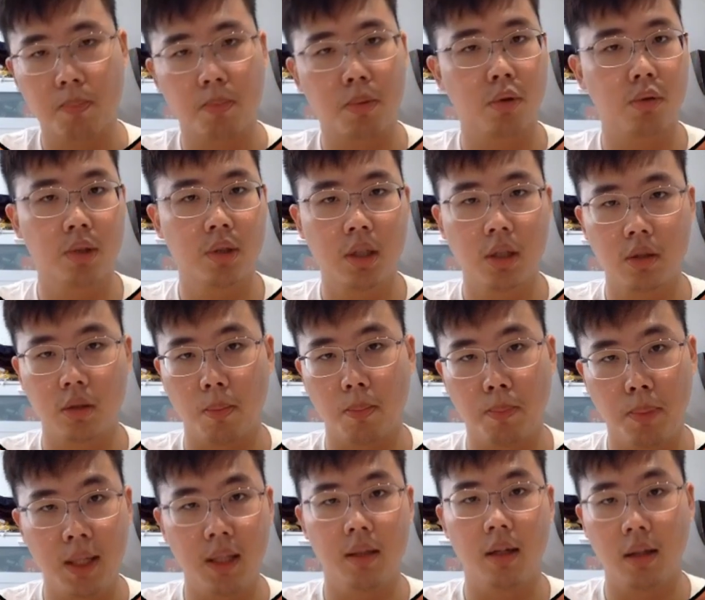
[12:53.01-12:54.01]
proceeds to
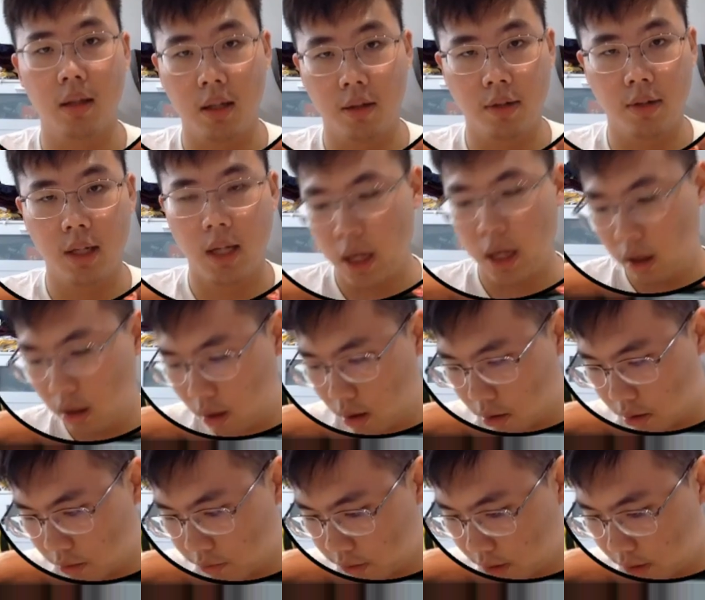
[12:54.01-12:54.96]
beat the living hell out of